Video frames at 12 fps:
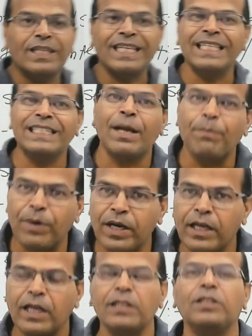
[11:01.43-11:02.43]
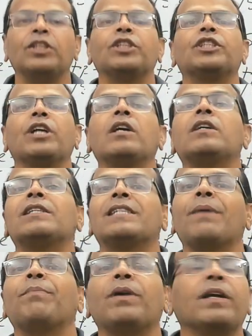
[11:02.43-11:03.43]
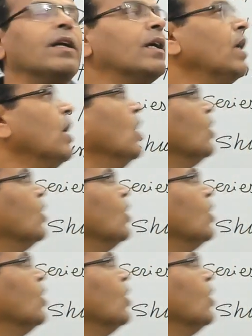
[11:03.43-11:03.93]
sampling is shunt sampling. So